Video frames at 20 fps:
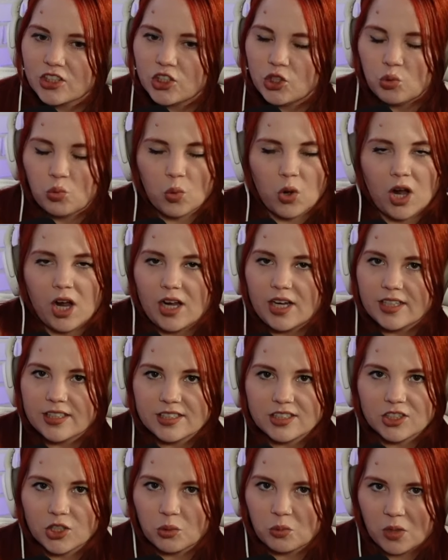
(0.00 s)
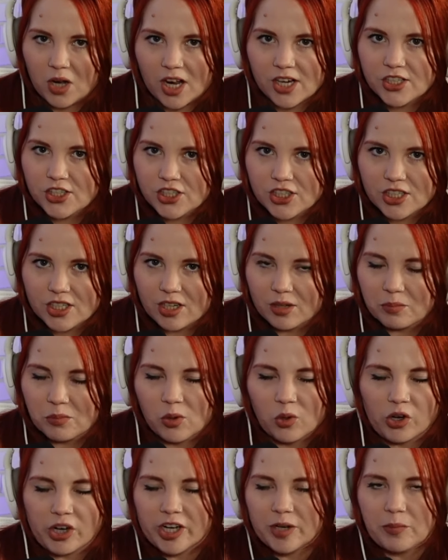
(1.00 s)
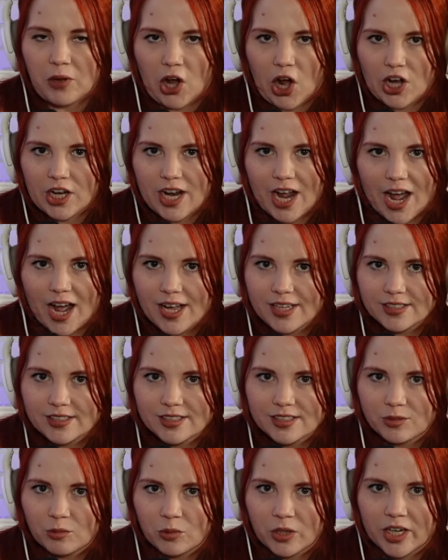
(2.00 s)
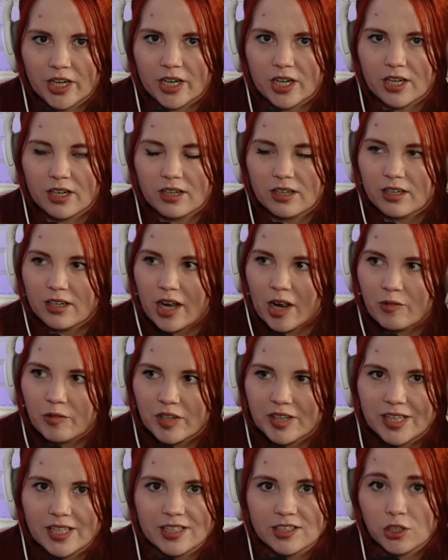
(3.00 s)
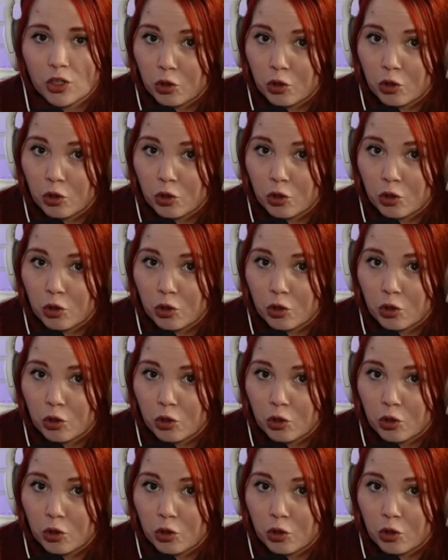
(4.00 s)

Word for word: do you want to watch a boring podcast where everything's